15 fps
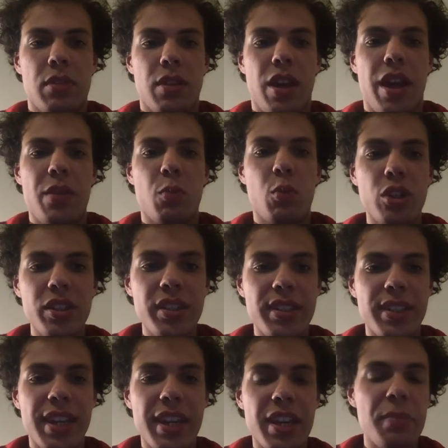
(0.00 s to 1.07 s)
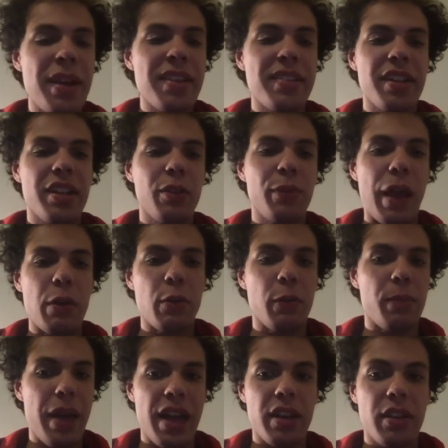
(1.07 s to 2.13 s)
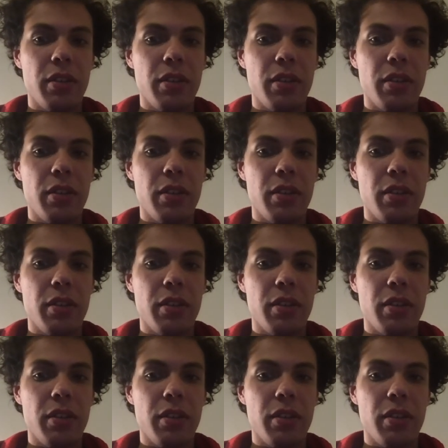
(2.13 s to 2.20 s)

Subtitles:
I wouldn't kick myself out of bed.